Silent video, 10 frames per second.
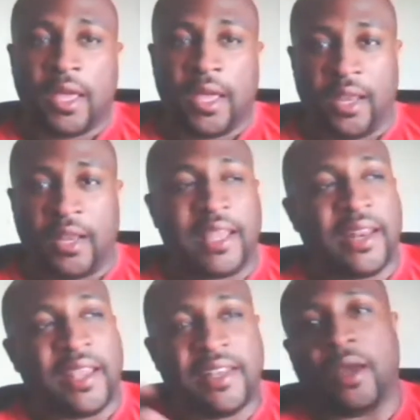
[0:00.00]
and
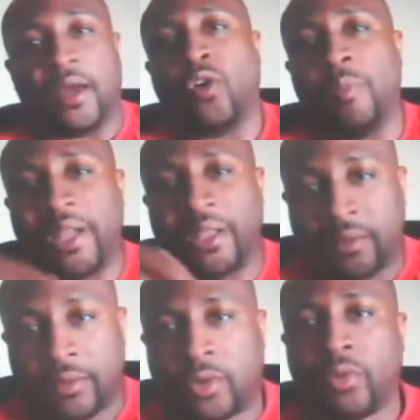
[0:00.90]
they did a whole big
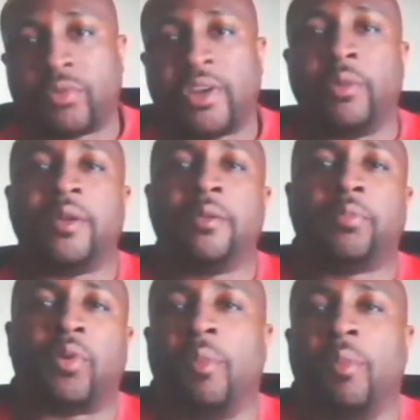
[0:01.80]
2 or 3 week
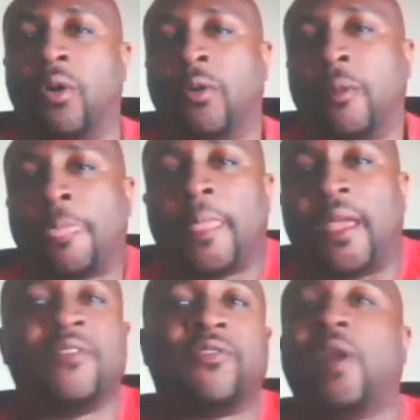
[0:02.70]
promo,
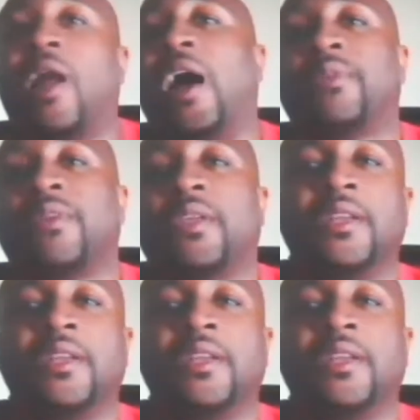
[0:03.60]
and it flopped.